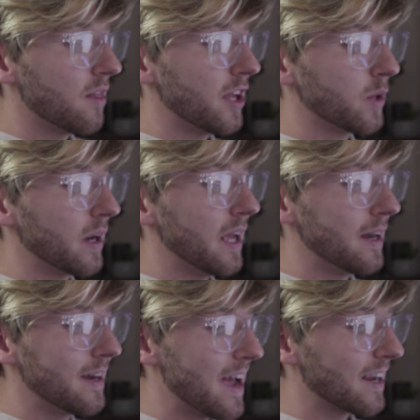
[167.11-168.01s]
Then you wanna
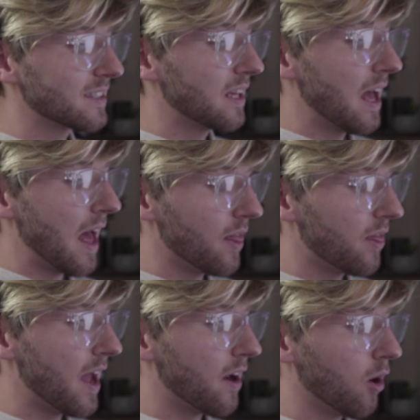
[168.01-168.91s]
hit next, and
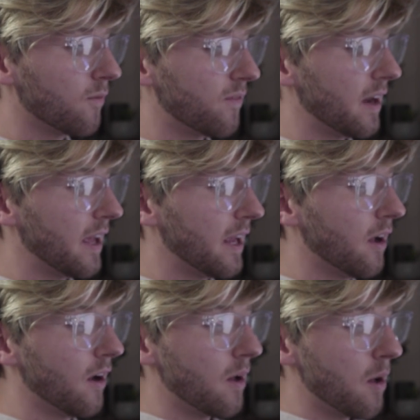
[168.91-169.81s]
then
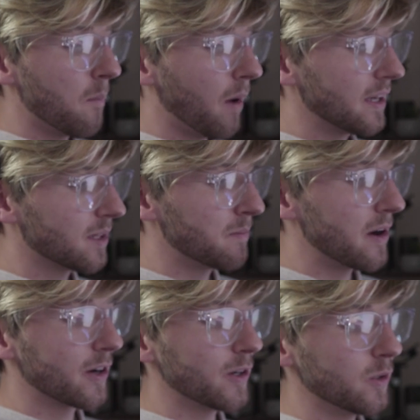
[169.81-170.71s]
hopefully, by some
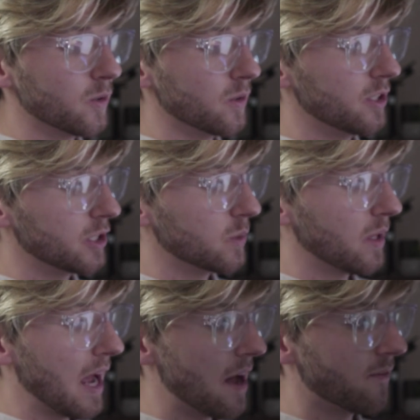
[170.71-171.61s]
miracle, you'll
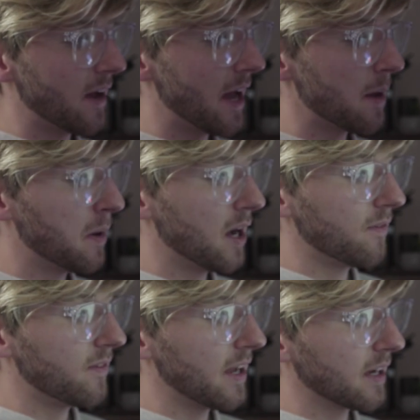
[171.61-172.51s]
have a
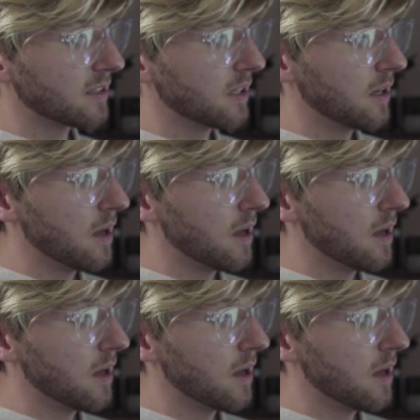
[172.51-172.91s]
perfect